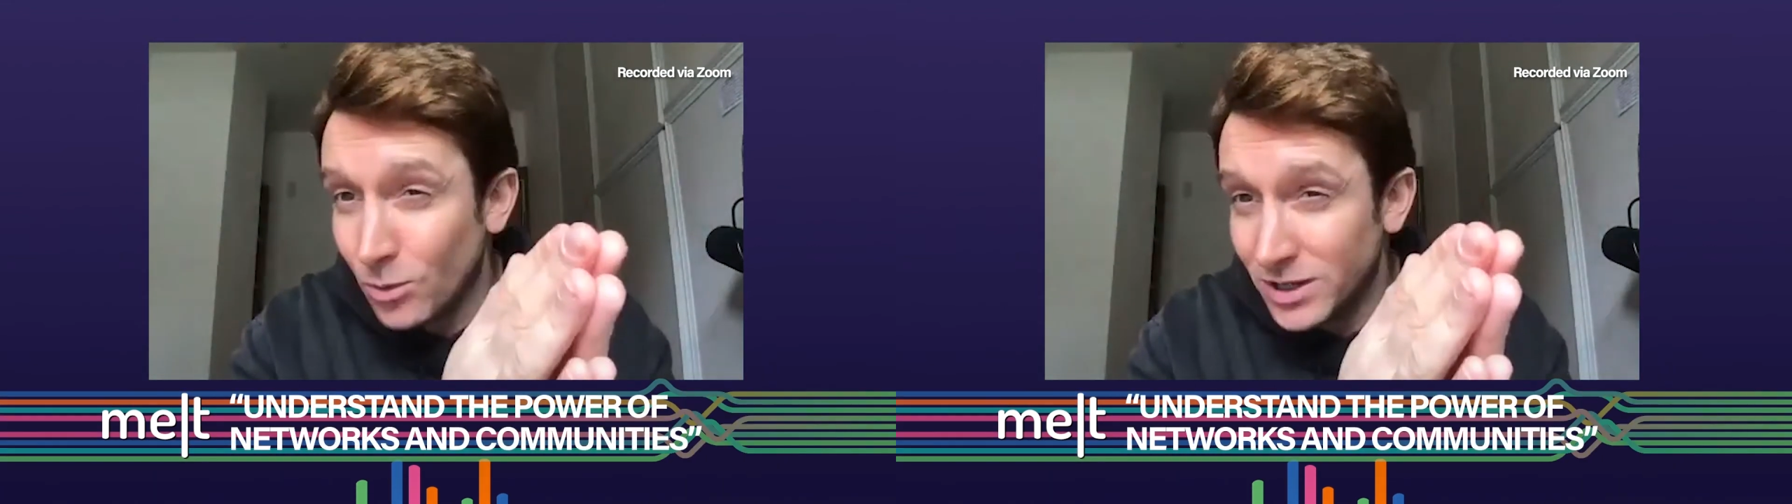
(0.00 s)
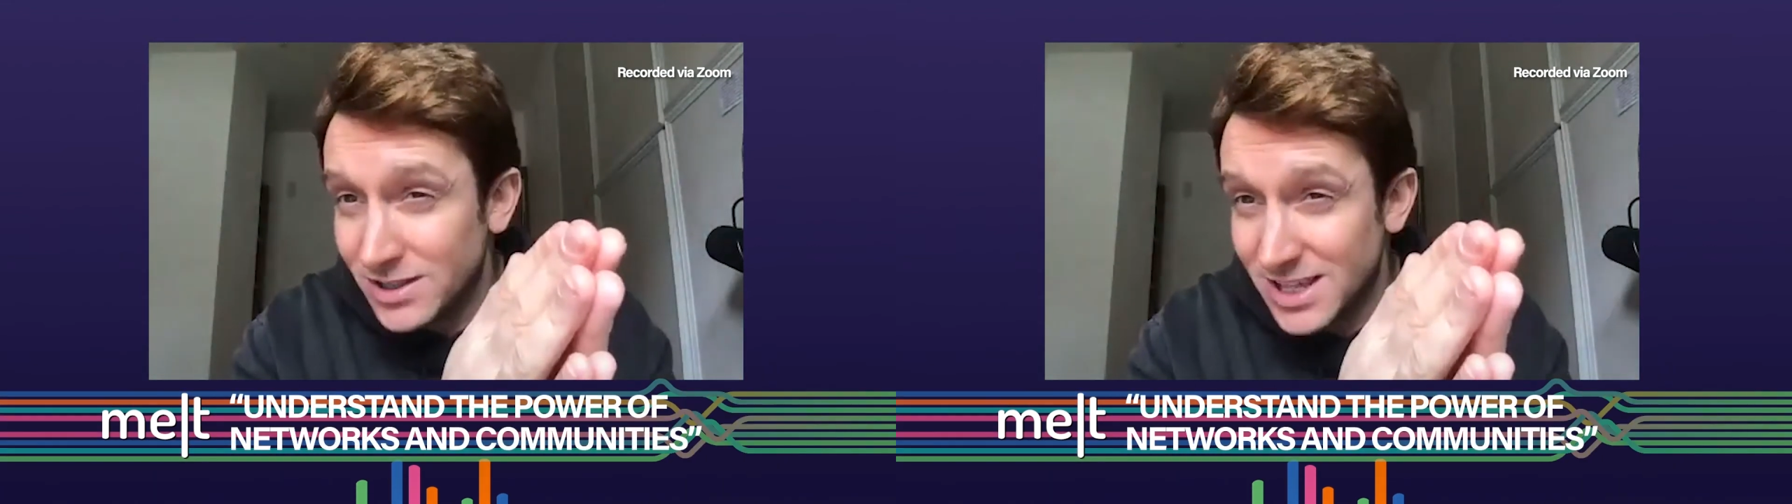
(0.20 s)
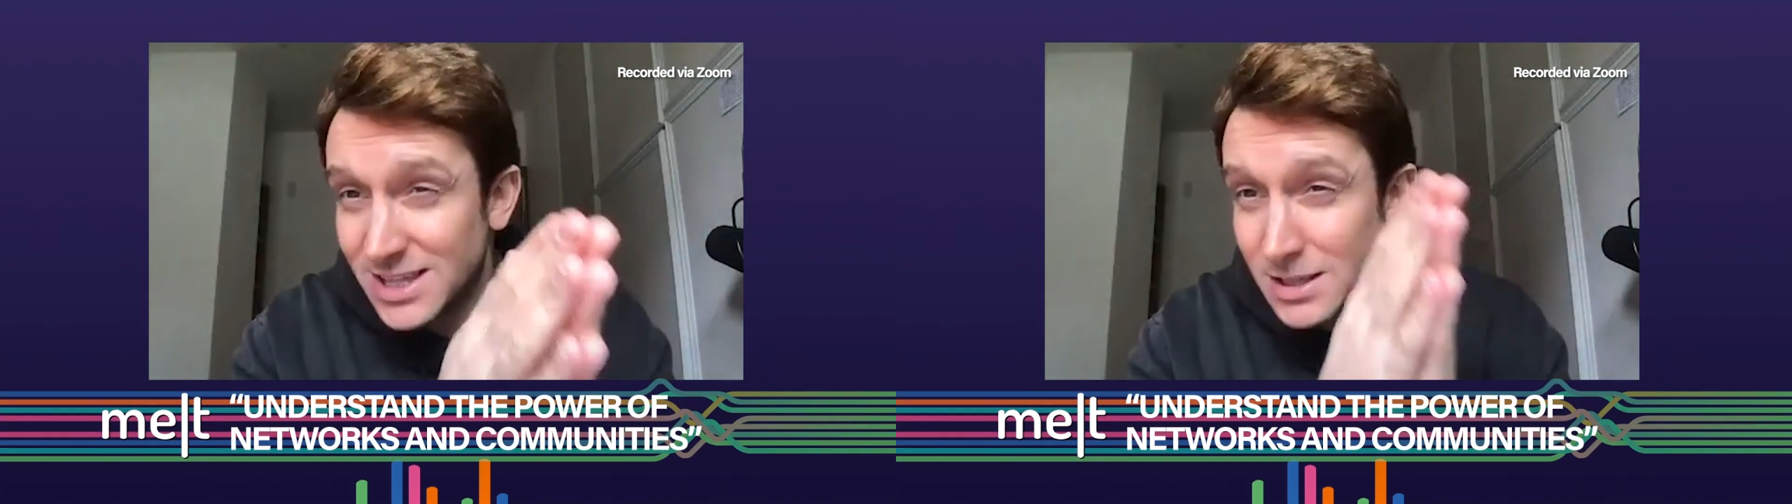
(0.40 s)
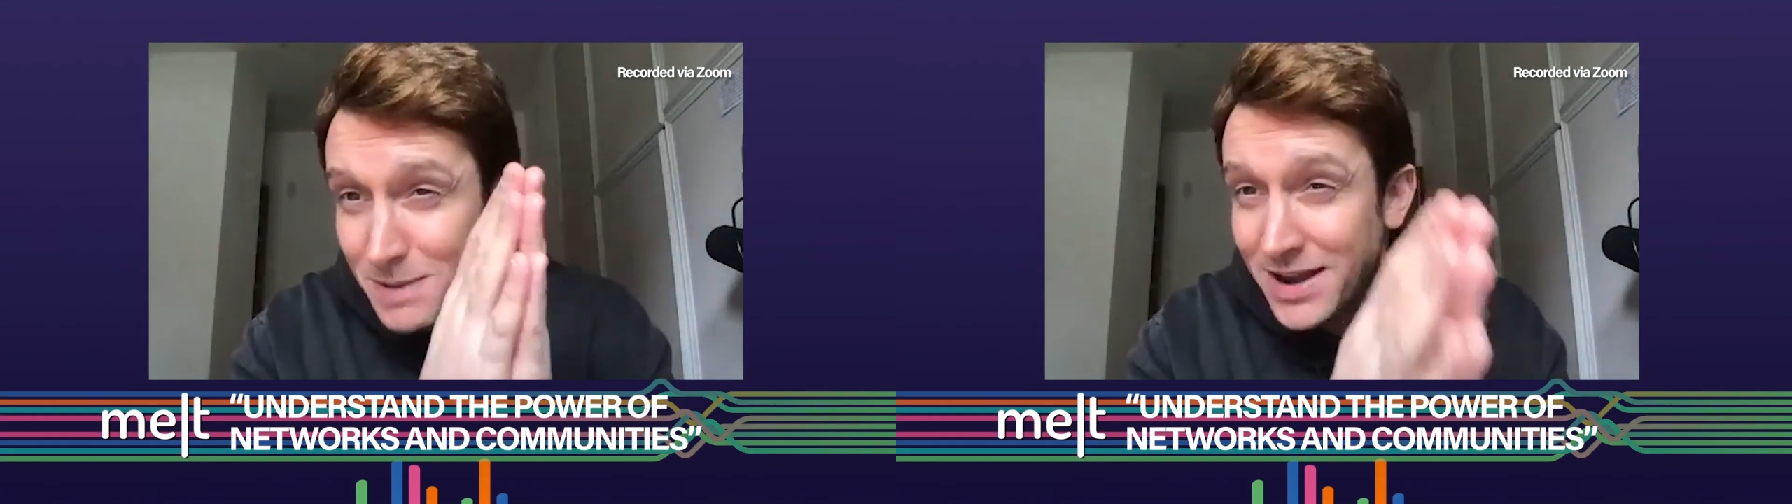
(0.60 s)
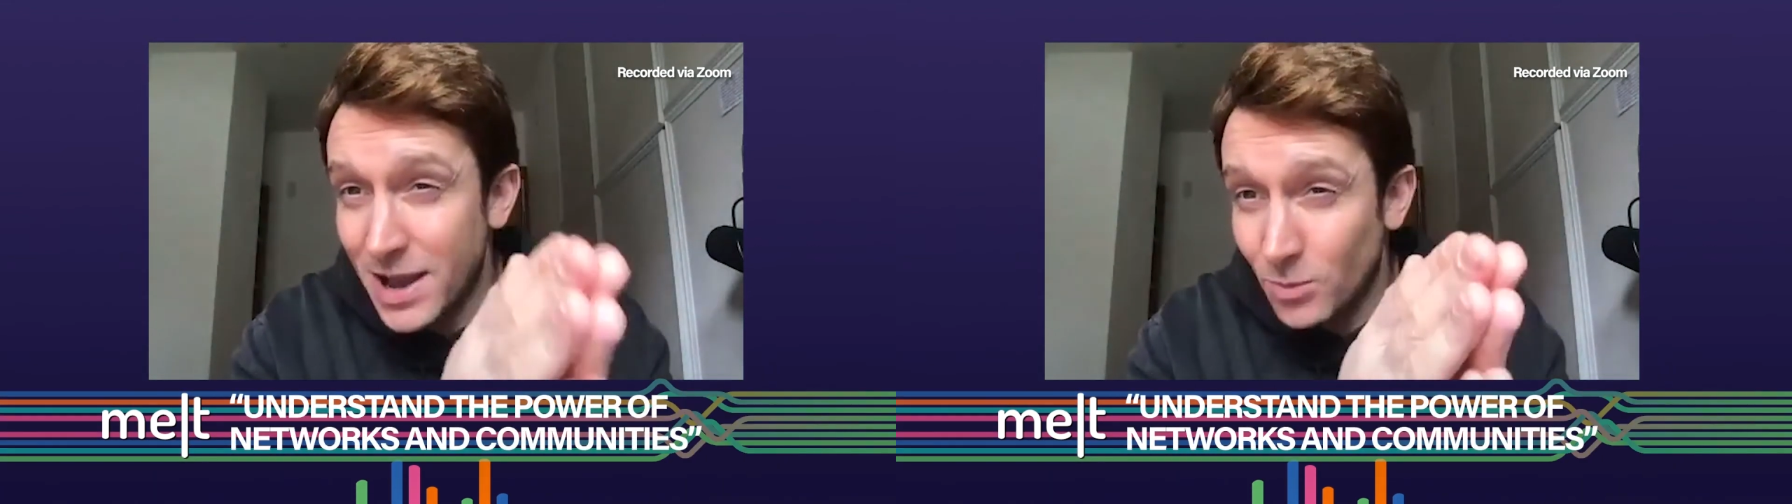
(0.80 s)
audiences, it's
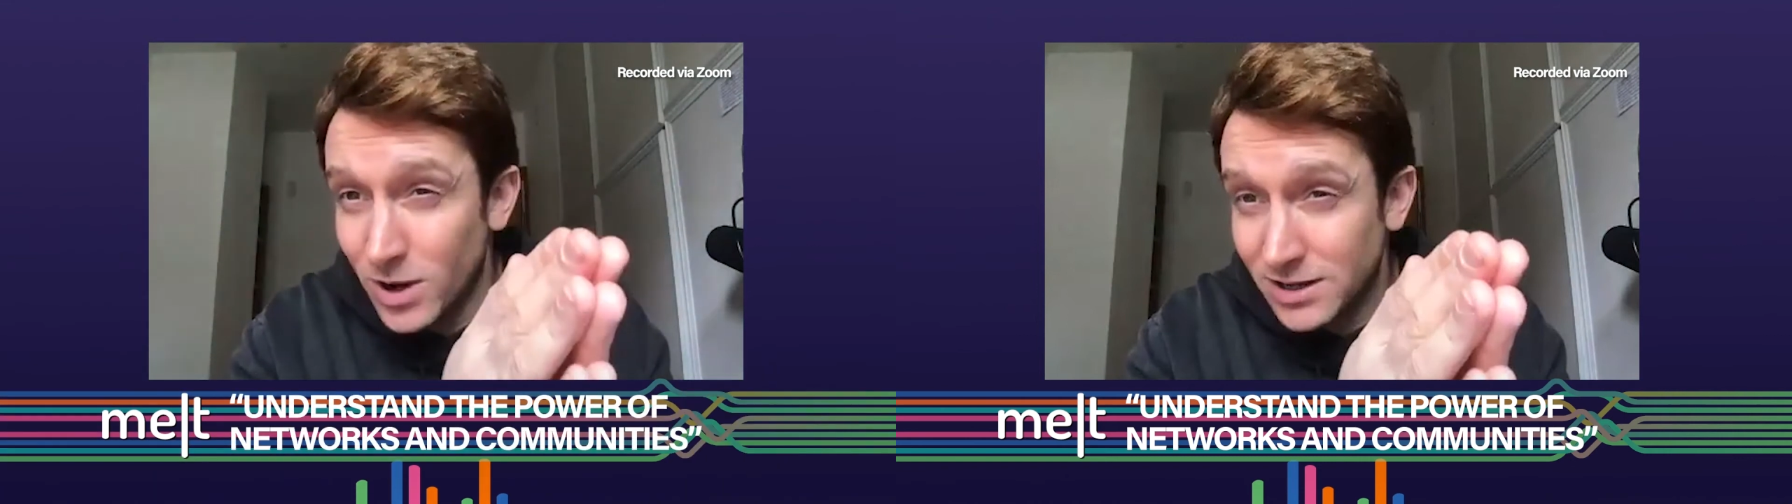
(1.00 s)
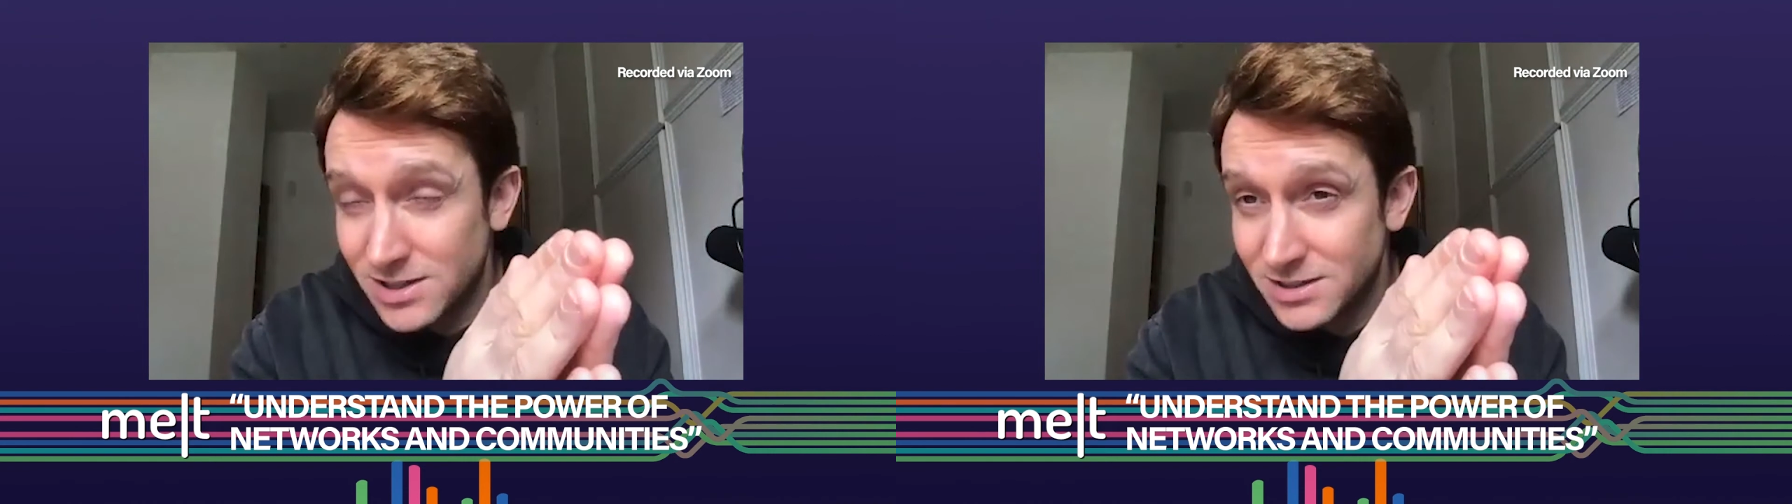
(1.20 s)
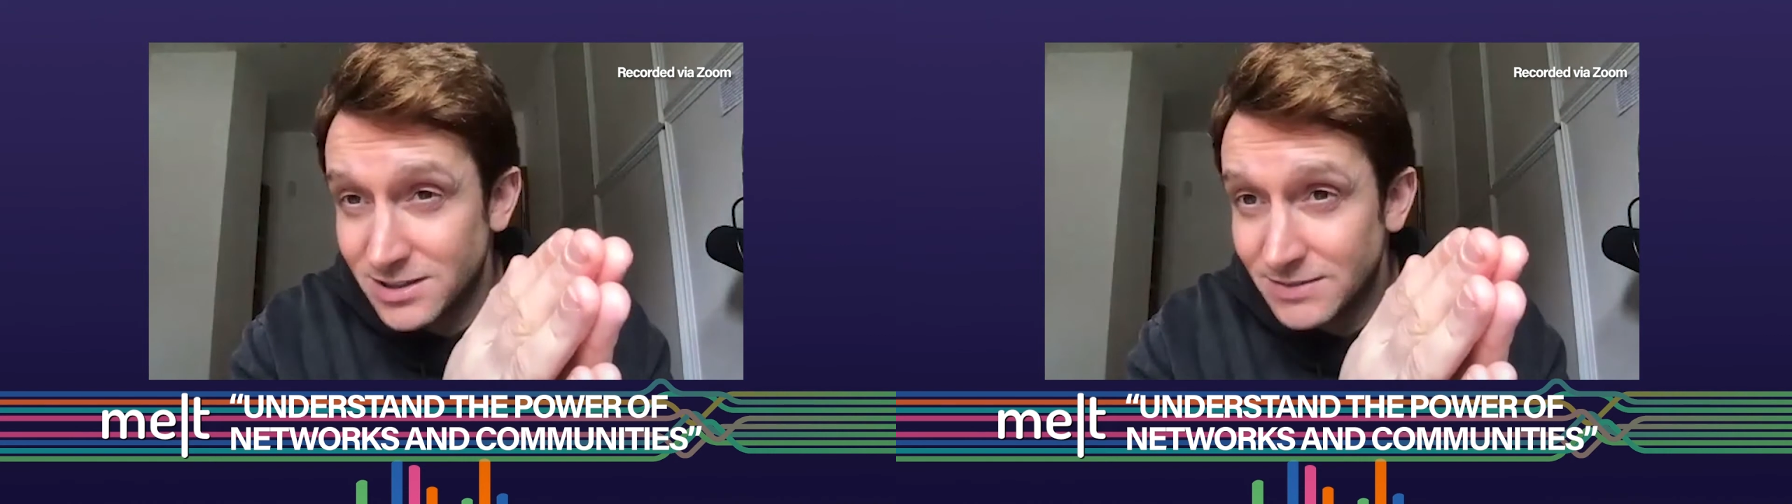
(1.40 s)
about networks.